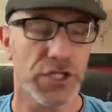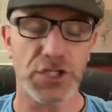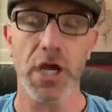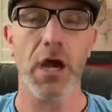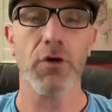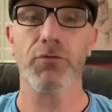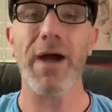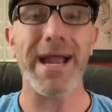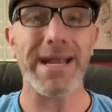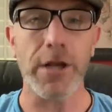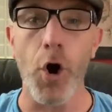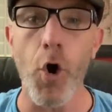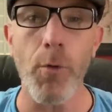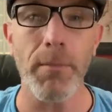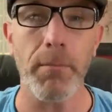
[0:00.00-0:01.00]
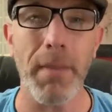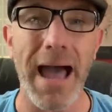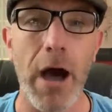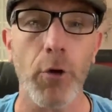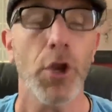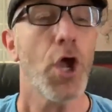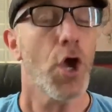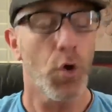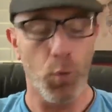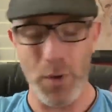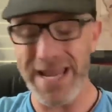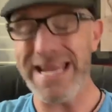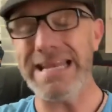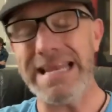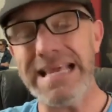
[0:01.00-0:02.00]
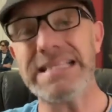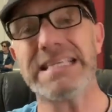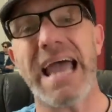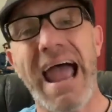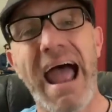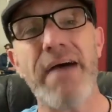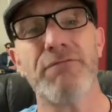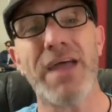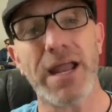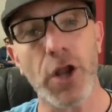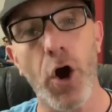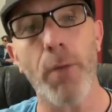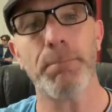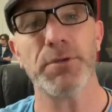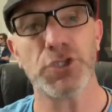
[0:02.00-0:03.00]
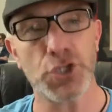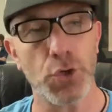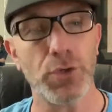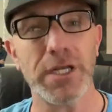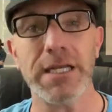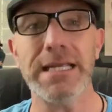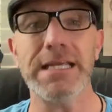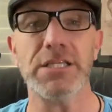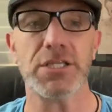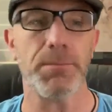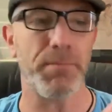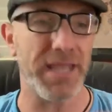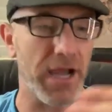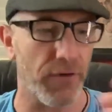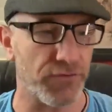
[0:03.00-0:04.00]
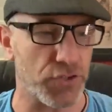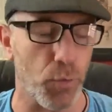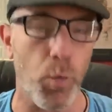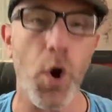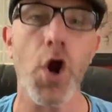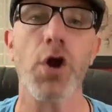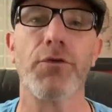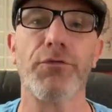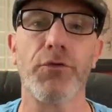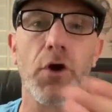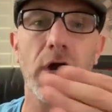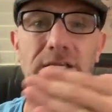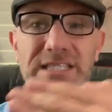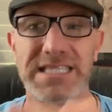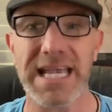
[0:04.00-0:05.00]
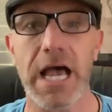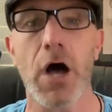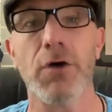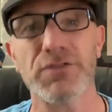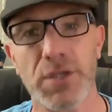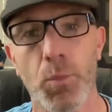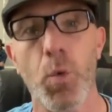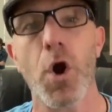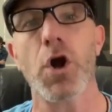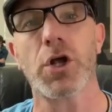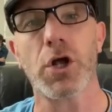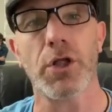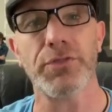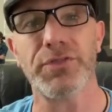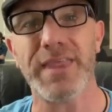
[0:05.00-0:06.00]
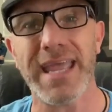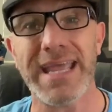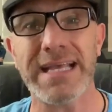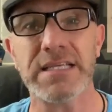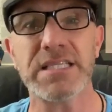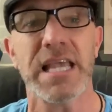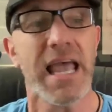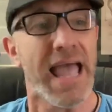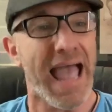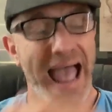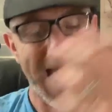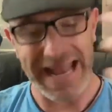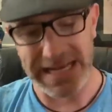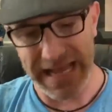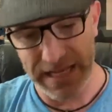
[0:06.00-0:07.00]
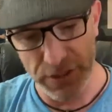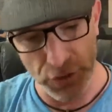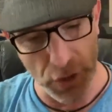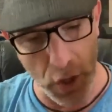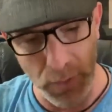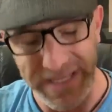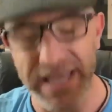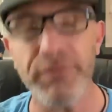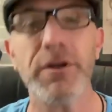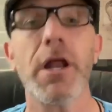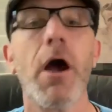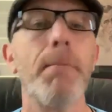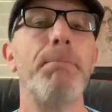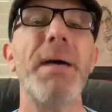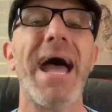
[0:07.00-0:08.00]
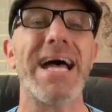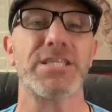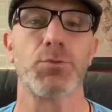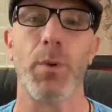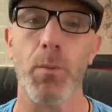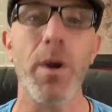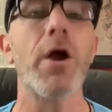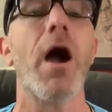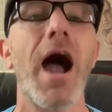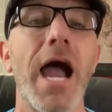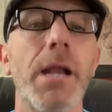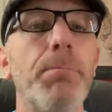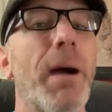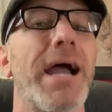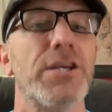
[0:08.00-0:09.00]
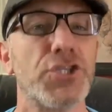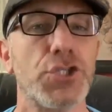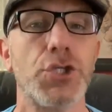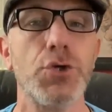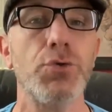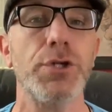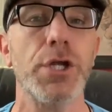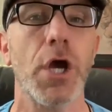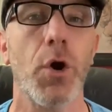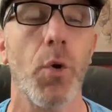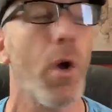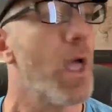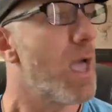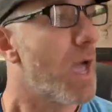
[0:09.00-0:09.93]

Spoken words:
to write home about. We need to have that opportunity to be able to work for ourselves and work on things and give it our best. When we're hired by a studio,